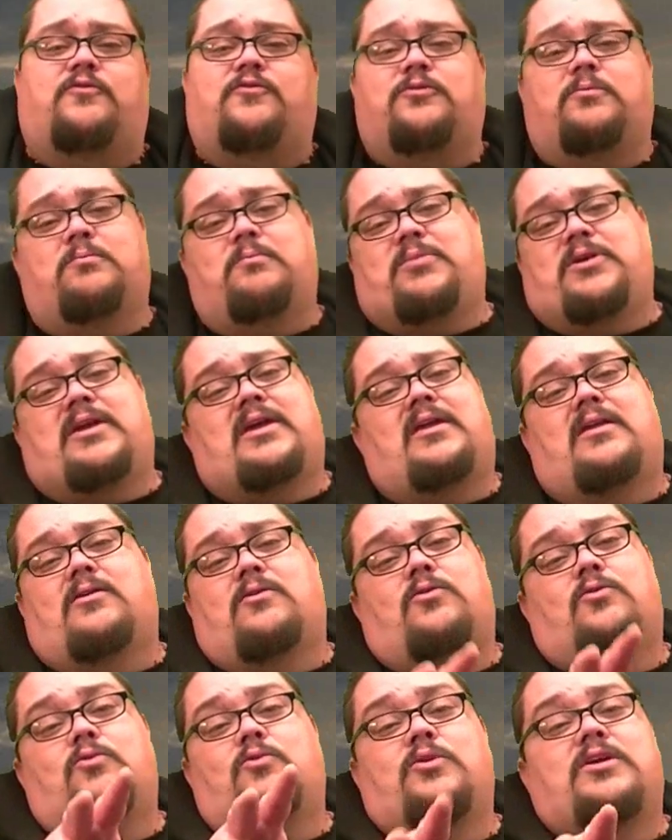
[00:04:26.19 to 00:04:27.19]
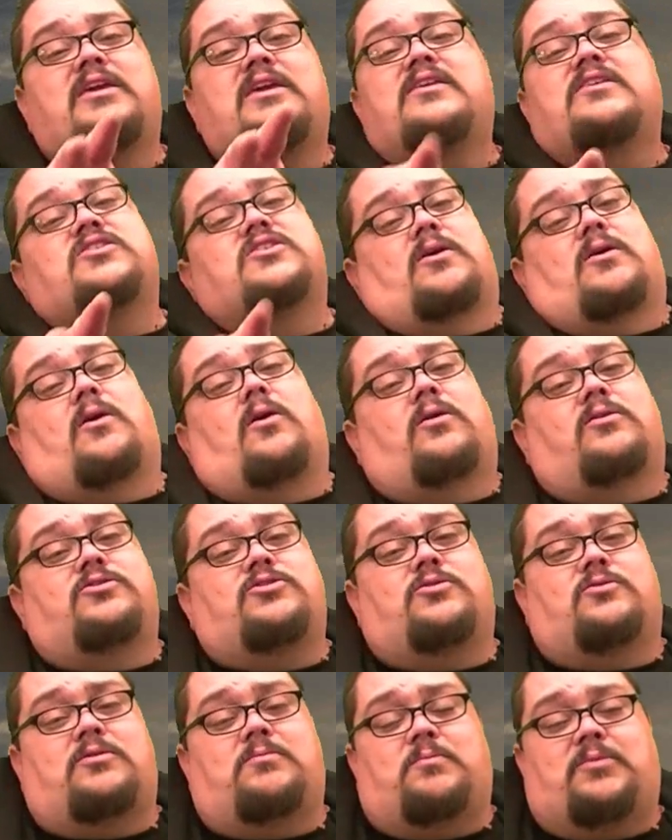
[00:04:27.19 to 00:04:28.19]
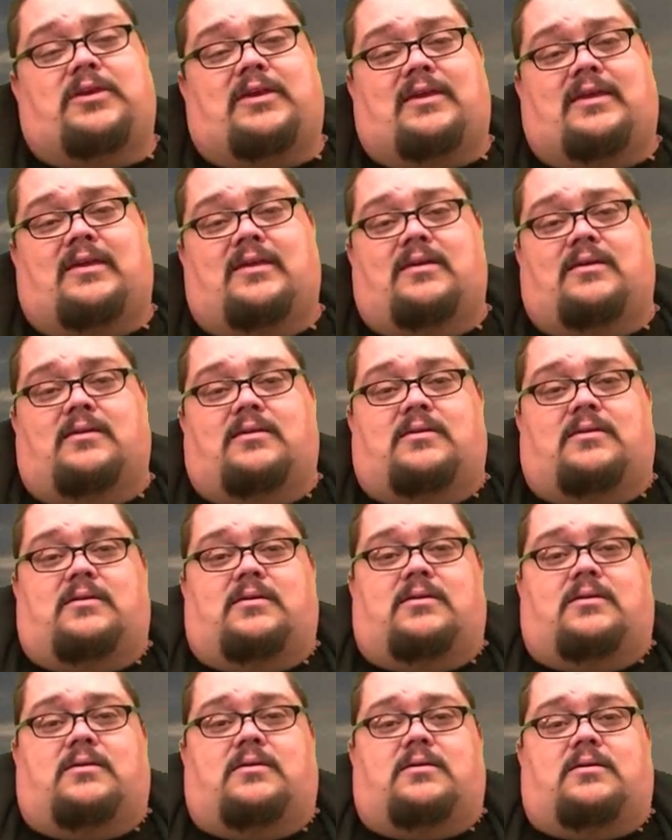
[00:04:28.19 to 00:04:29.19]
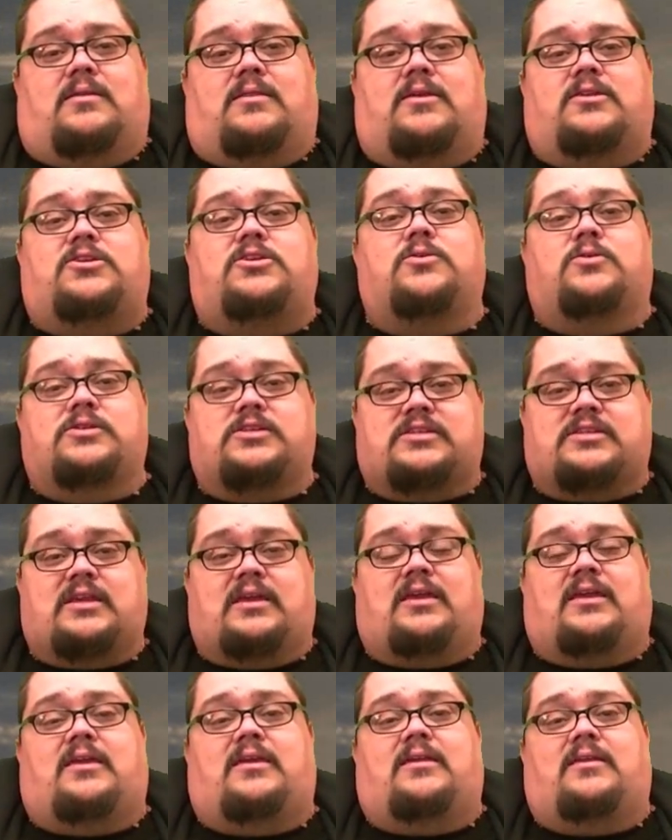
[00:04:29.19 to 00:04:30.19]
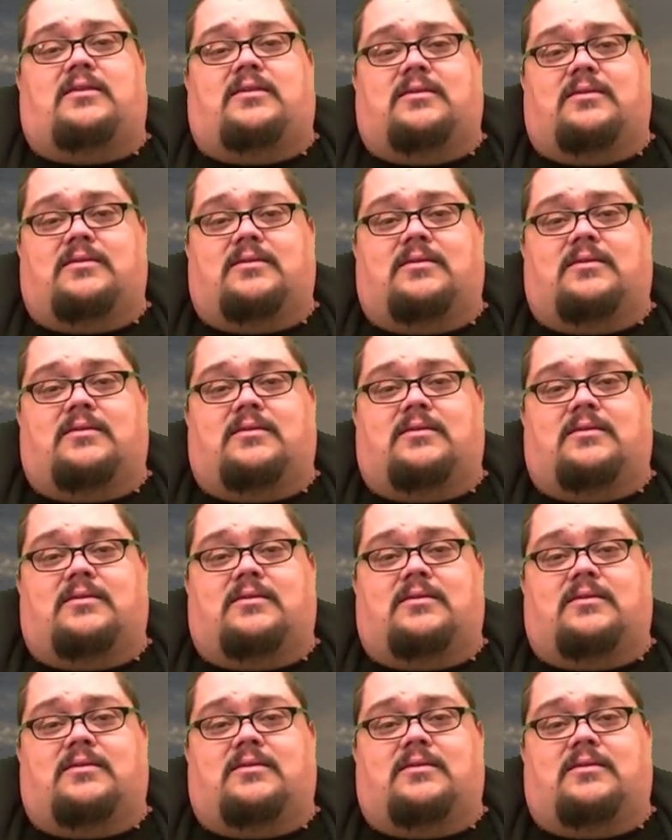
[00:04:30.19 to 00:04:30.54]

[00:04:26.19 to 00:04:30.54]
from being who he's called you to be, that you're sinking.